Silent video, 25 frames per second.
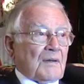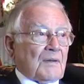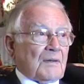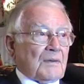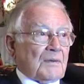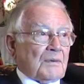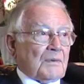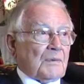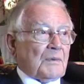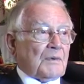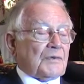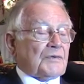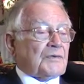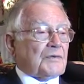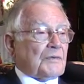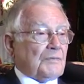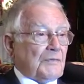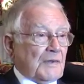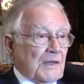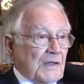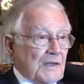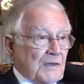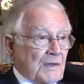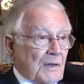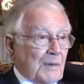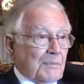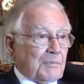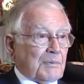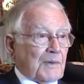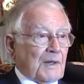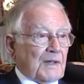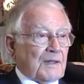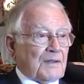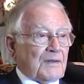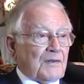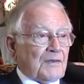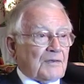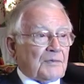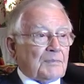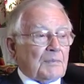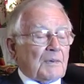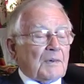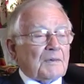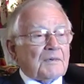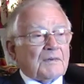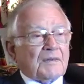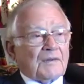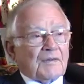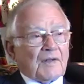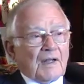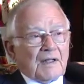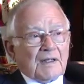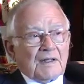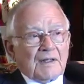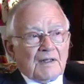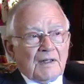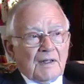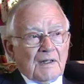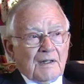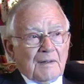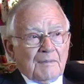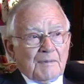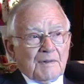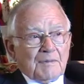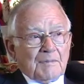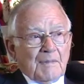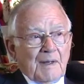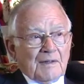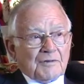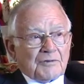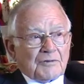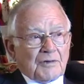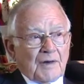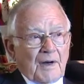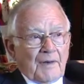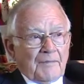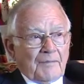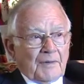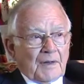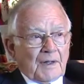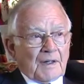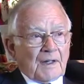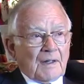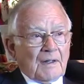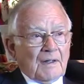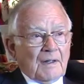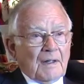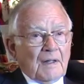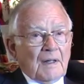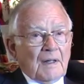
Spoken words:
who were civilian operators but taking army traffic,